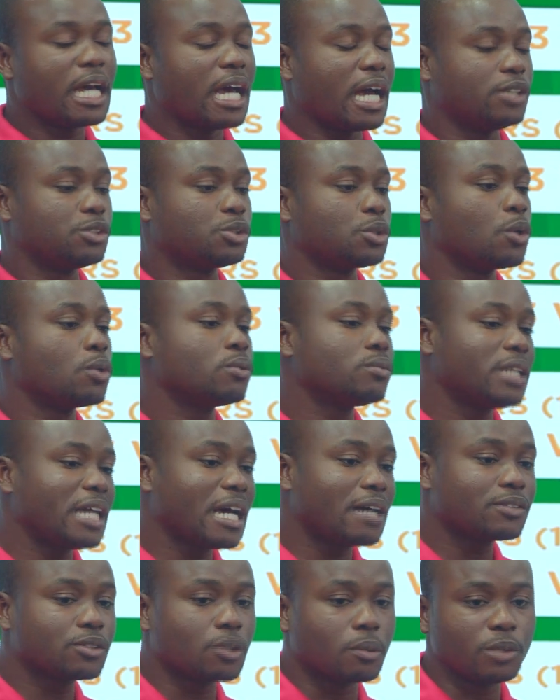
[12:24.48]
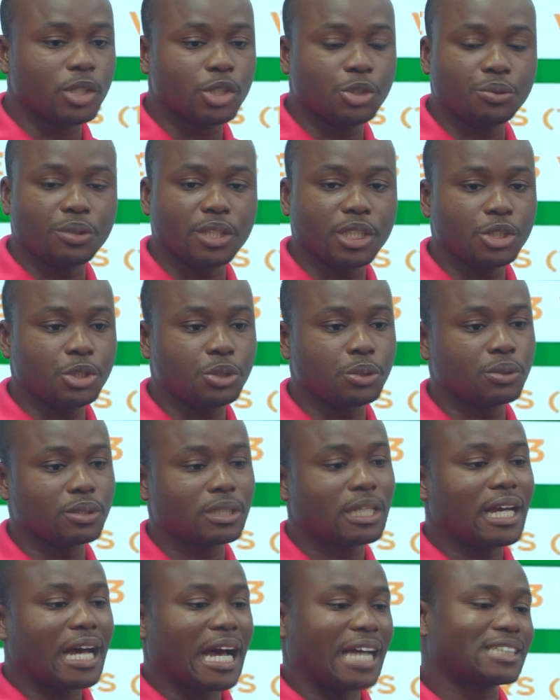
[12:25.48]
And so they have some injury issues,
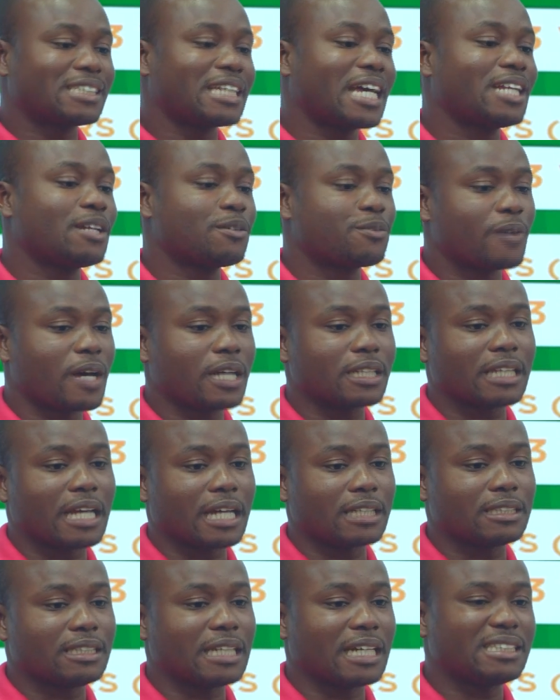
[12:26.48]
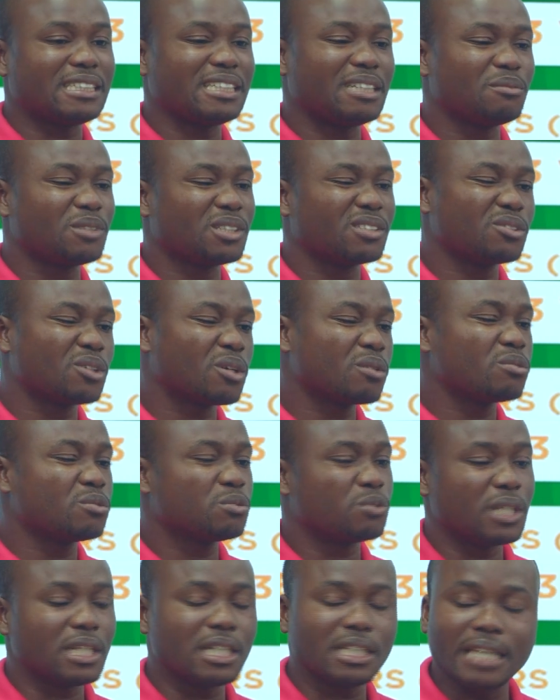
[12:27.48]
aside the fact that their team is not
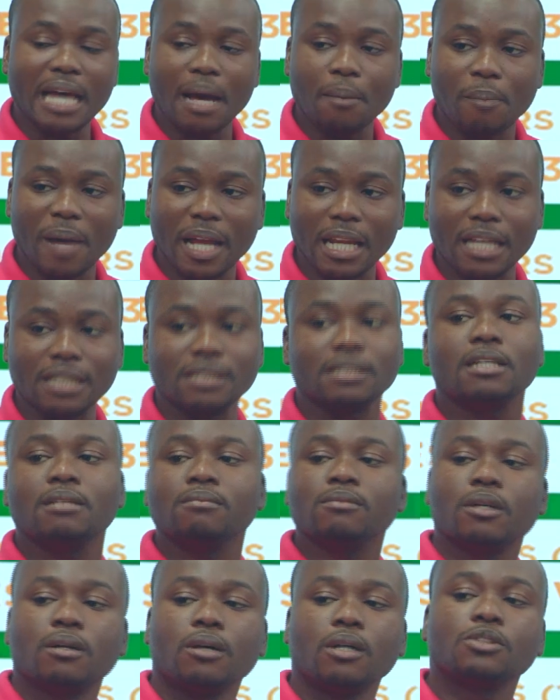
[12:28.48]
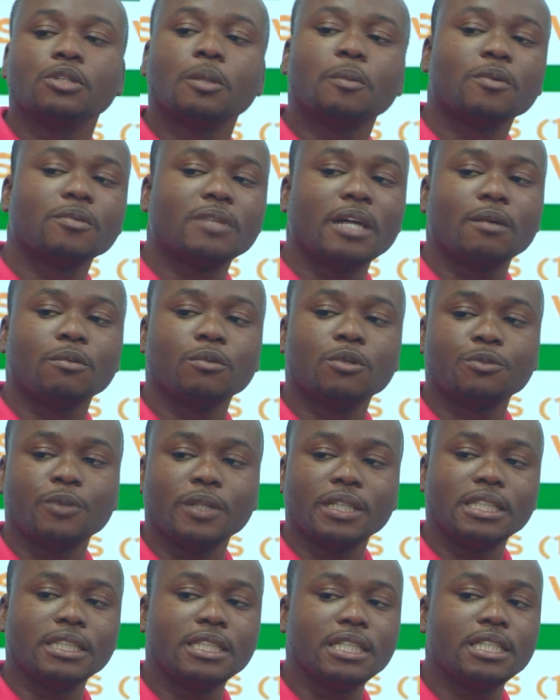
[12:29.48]
really that balanced. On top of that, Wilfred
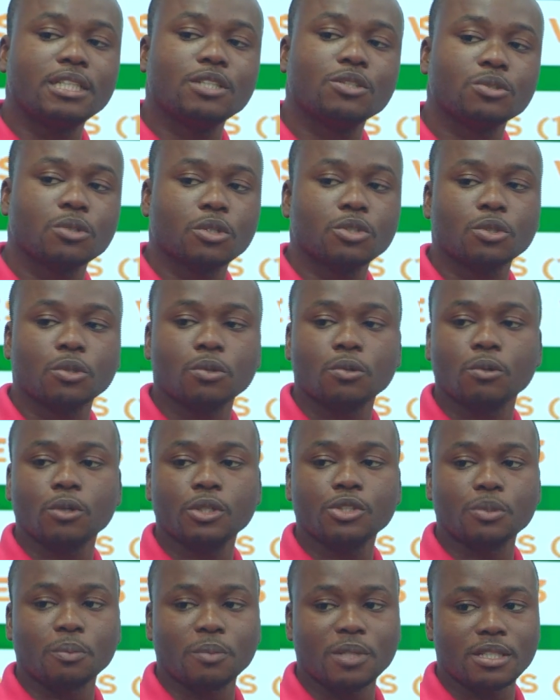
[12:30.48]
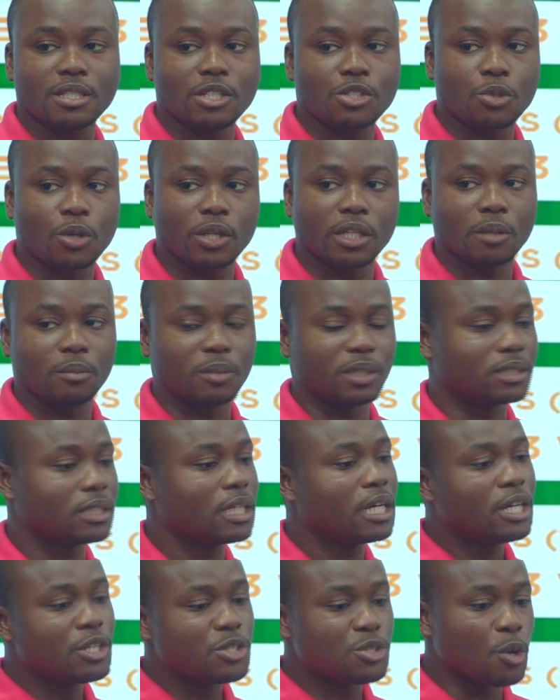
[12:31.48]
Ndidi is also going to miss this tournament.
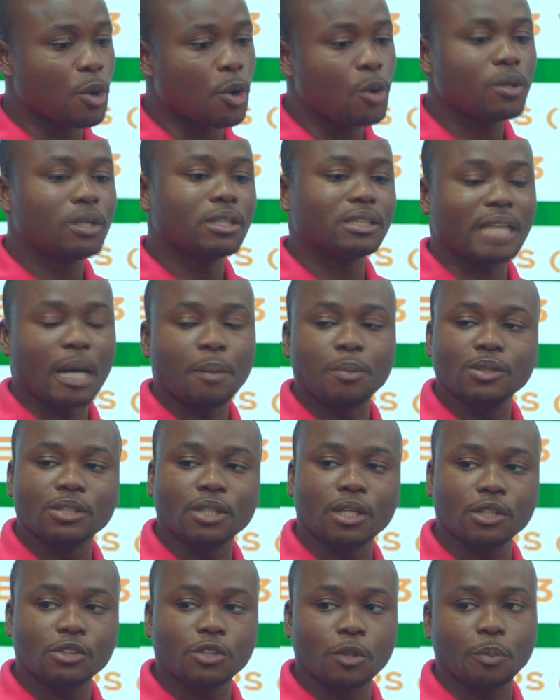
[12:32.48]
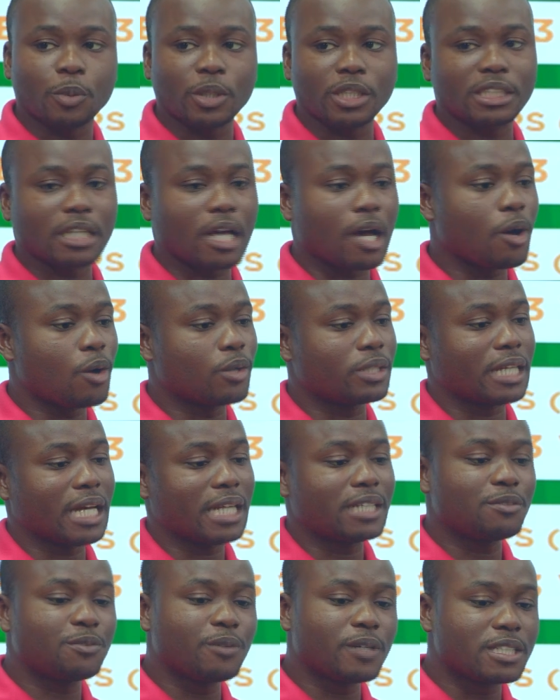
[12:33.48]
So that puts a lot of pressure on their
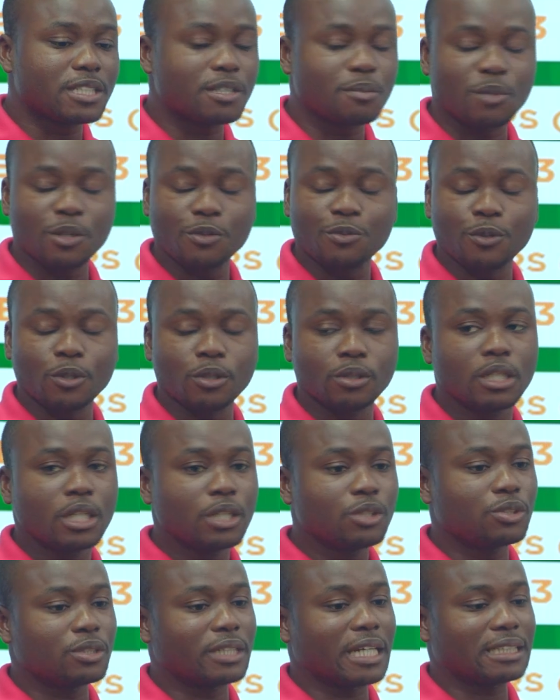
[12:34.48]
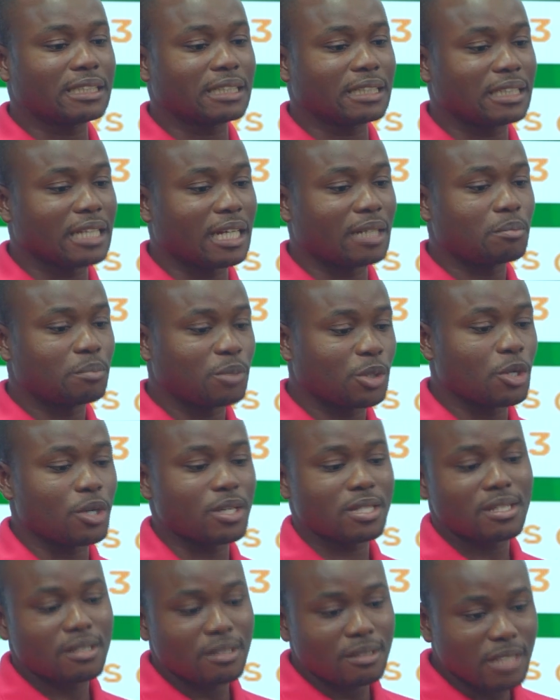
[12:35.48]
defensive midfield to get it done. Because
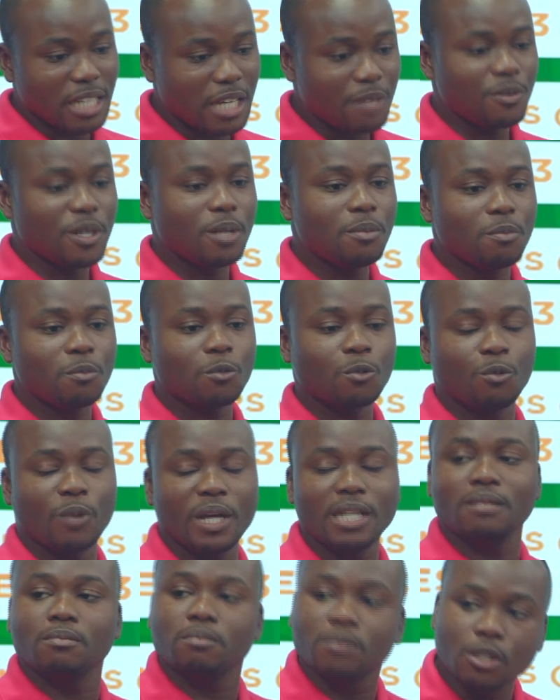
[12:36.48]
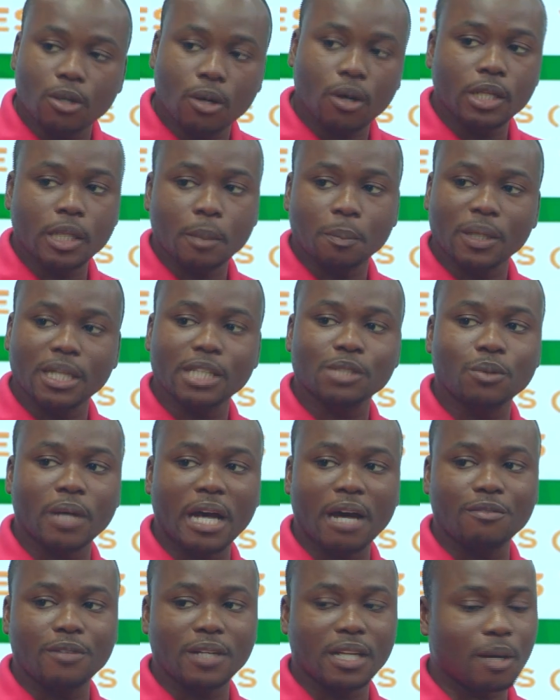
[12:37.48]
even when the other players were
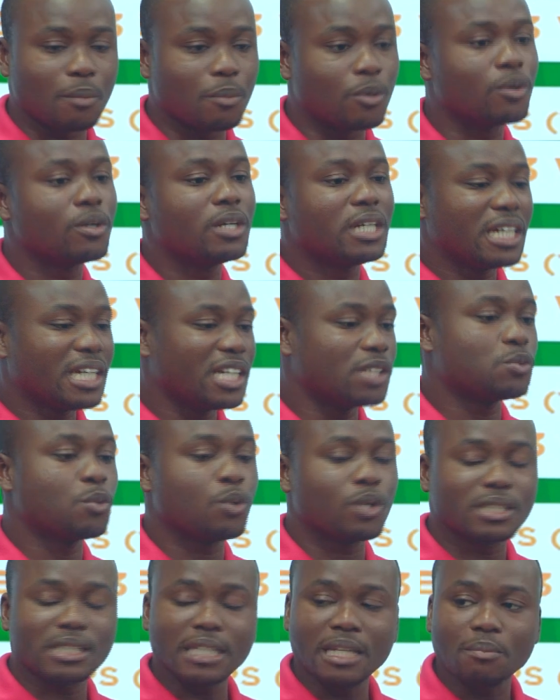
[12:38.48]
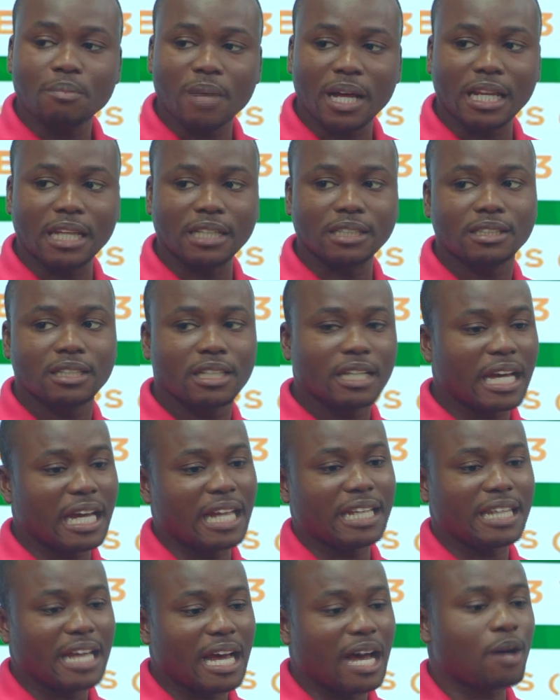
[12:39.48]
available, it was imbalanced. And
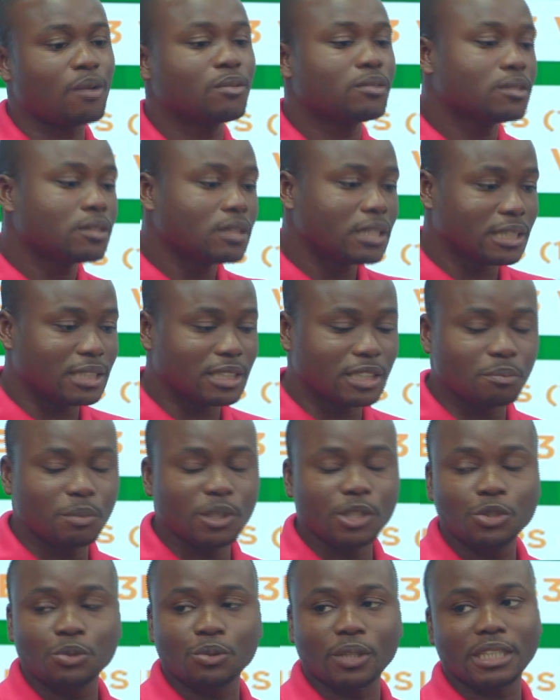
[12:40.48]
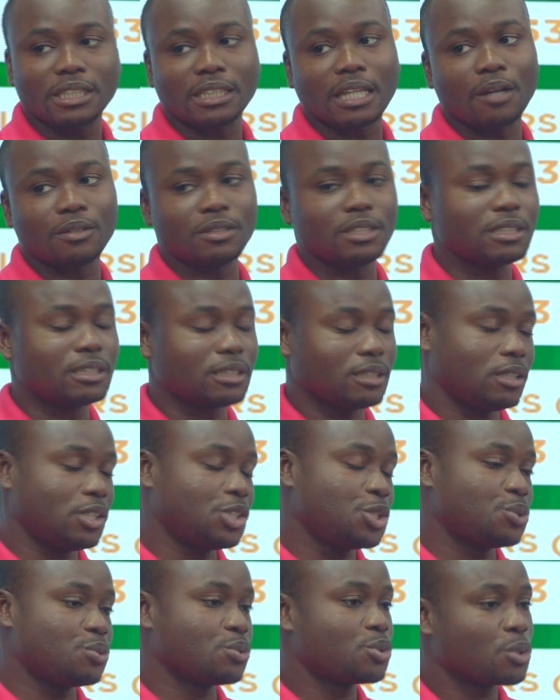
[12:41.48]
now it is being stretched out, this
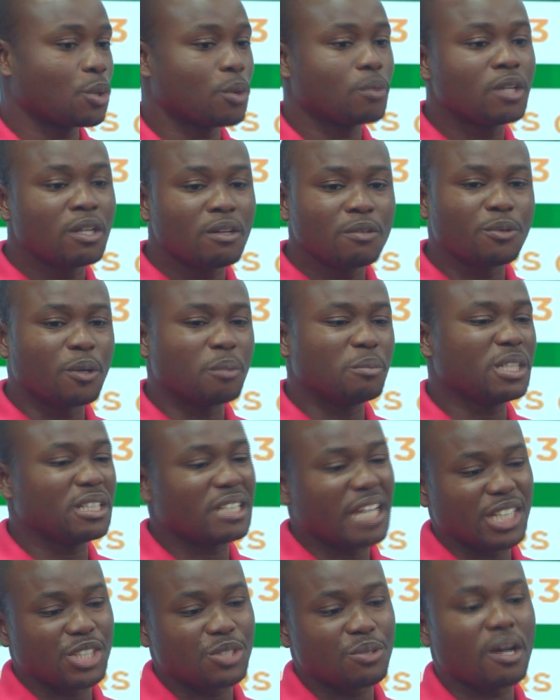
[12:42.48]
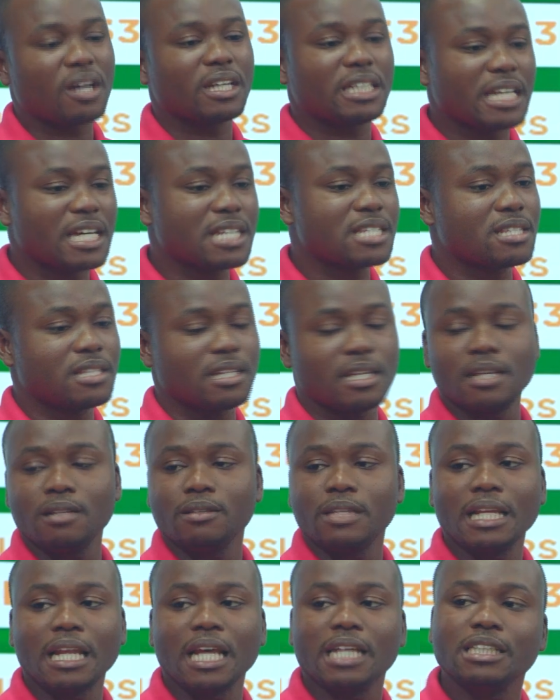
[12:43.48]
issue. So for me, Nigeria, yes, they
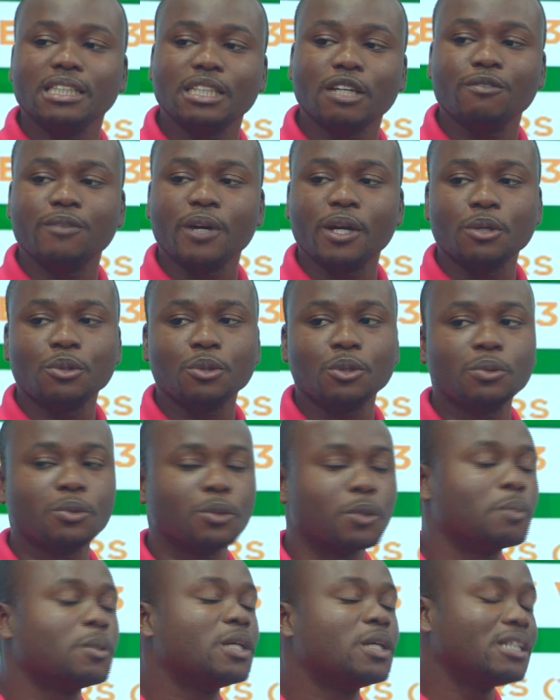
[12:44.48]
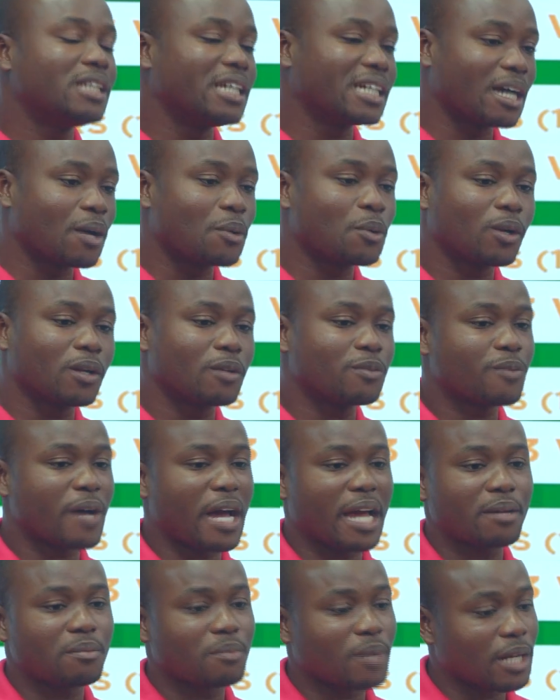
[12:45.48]
land in a very good group. They can
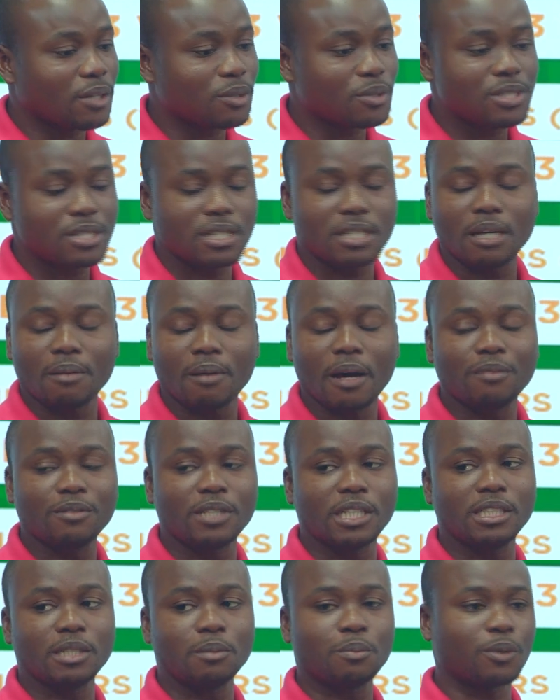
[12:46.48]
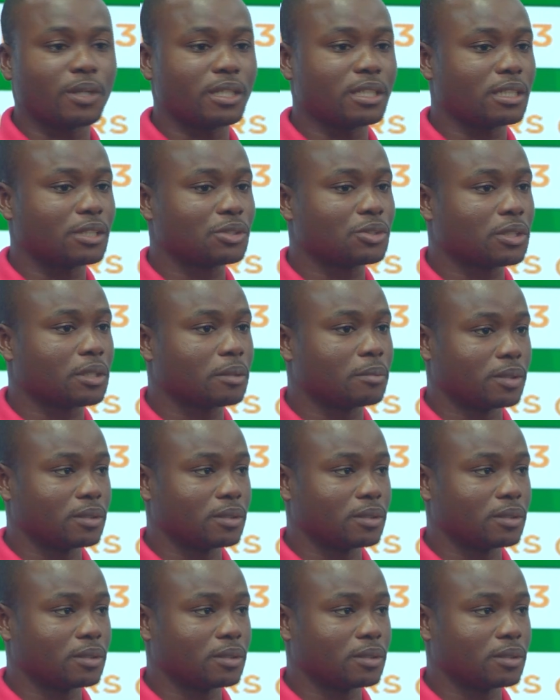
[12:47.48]
qualify, but I don't see them having a deep run in the tournament.